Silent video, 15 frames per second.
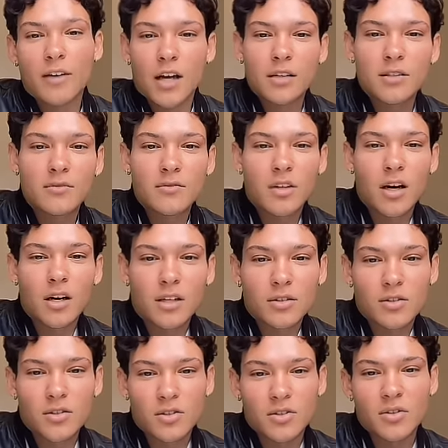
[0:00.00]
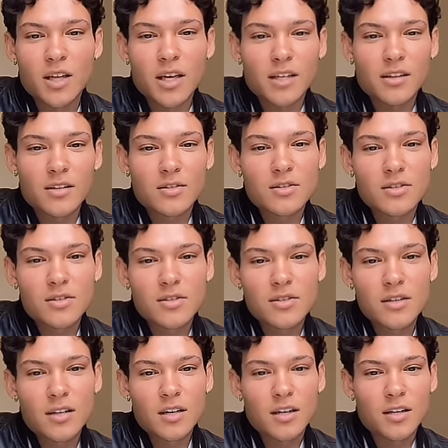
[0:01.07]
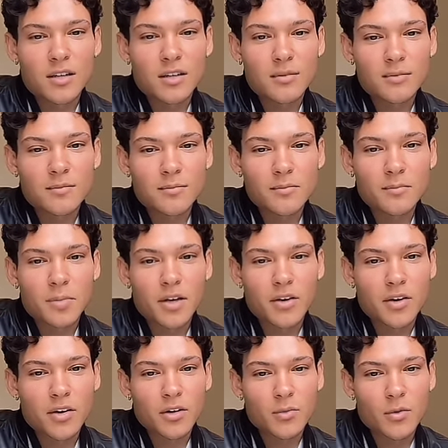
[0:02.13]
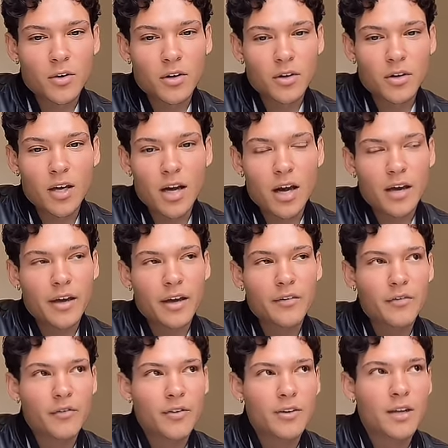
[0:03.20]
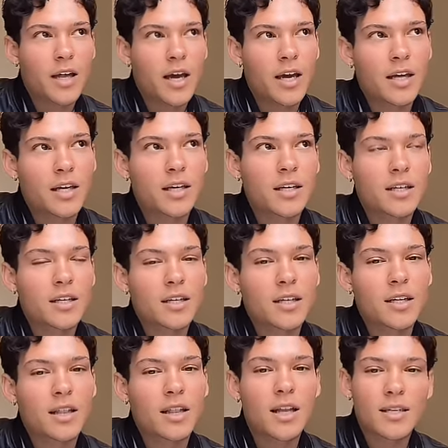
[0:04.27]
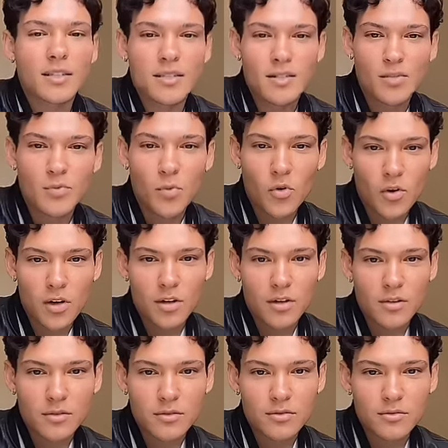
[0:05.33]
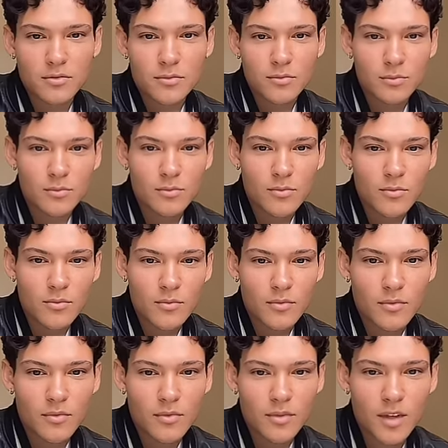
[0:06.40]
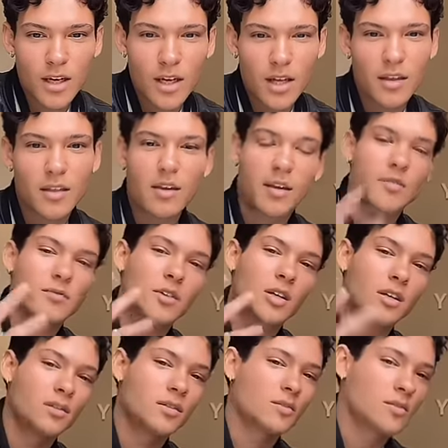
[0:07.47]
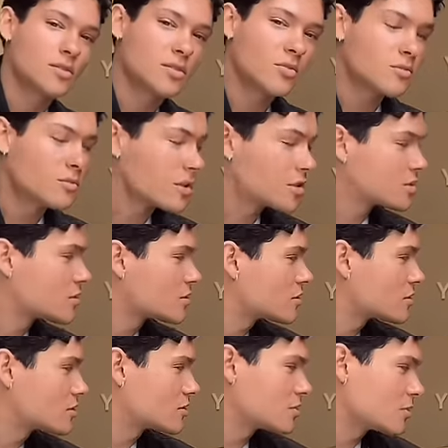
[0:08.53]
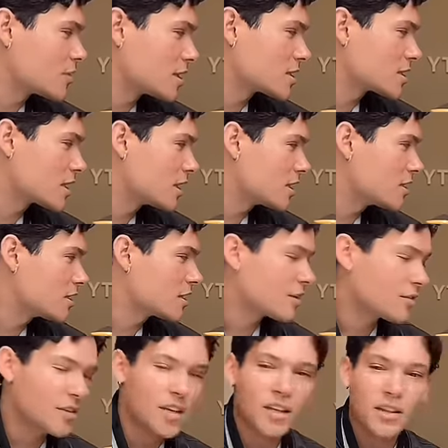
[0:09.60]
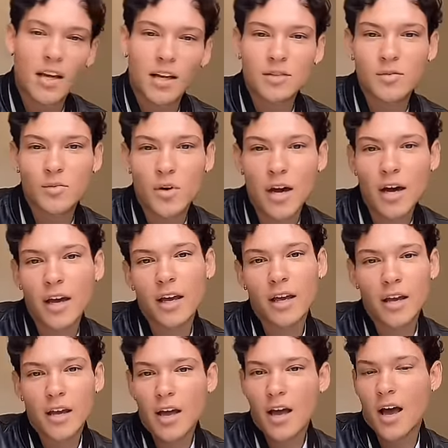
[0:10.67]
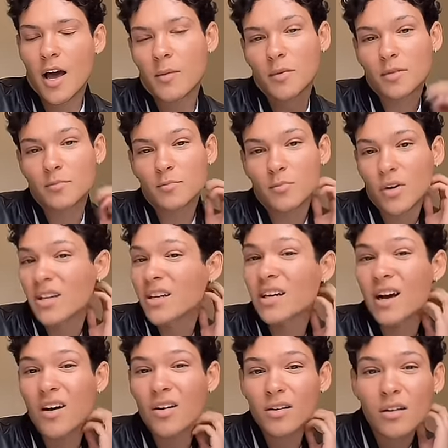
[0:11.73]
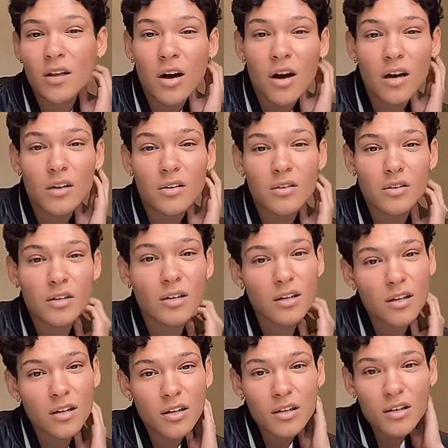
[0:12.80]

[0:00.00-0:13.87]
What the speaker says: I've kind of got into like this period where I feel like less is more. And I think I'm done too much to my skin, and I feel like that's why I've been working out a lot.